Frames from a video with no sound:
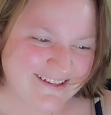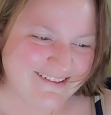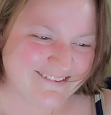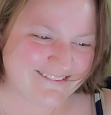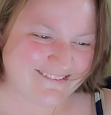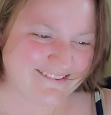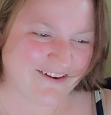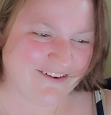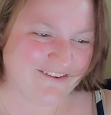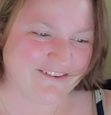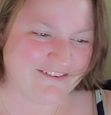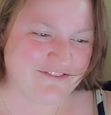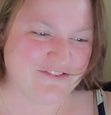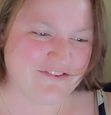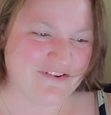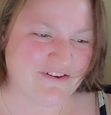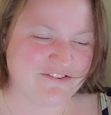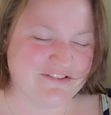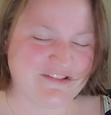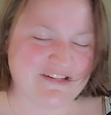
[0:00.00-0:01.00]
So if you've
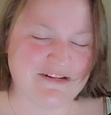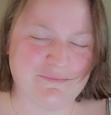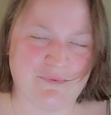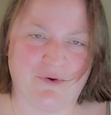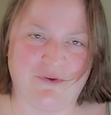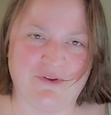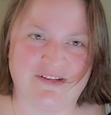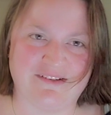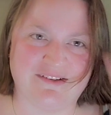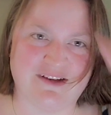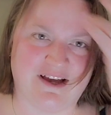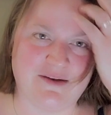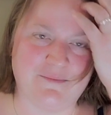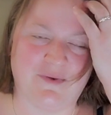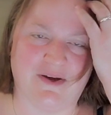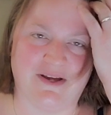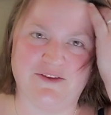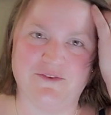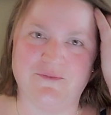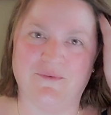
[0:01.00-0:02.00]
never seen Napoleon
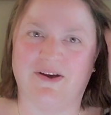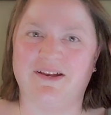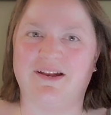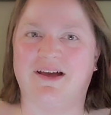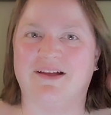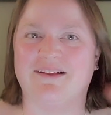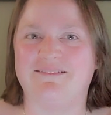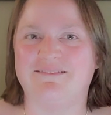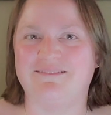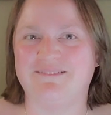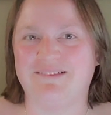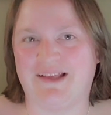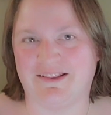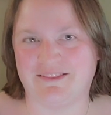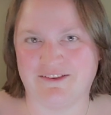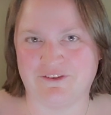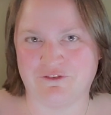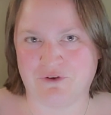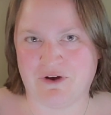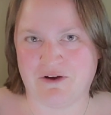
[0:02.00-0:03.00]
Dynamite, you might not get
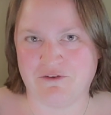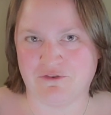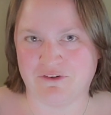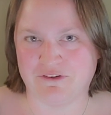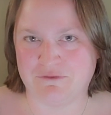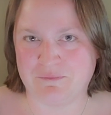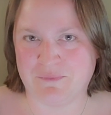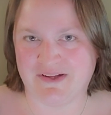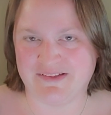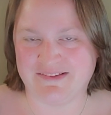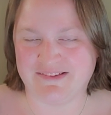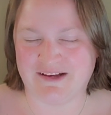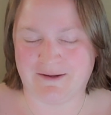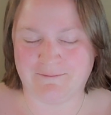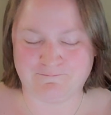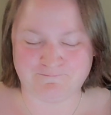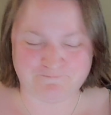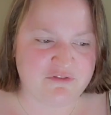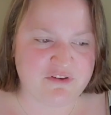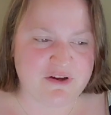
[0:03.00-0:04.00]
this reference, but
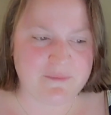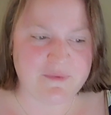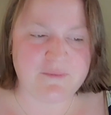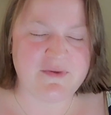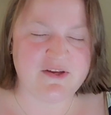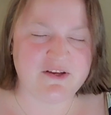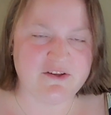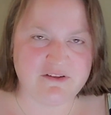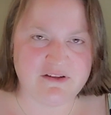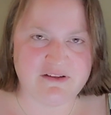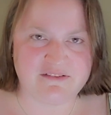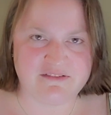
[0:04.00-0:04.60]
family meal is